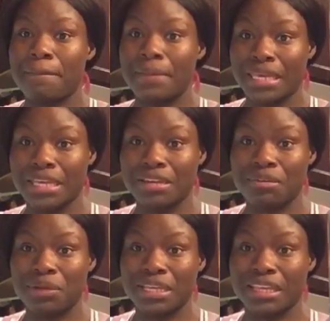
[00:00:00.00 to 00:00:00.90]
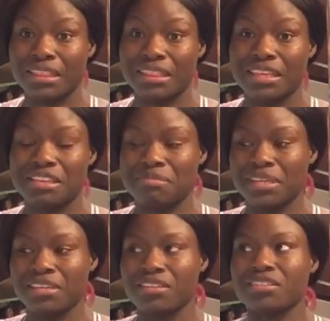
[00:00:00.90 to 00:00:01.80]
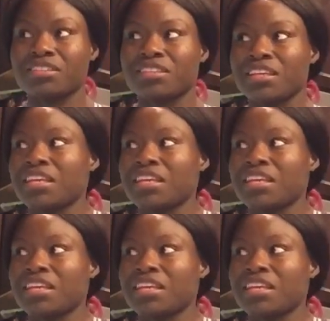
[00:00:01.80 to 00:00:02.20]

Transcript: make it a weekend thing because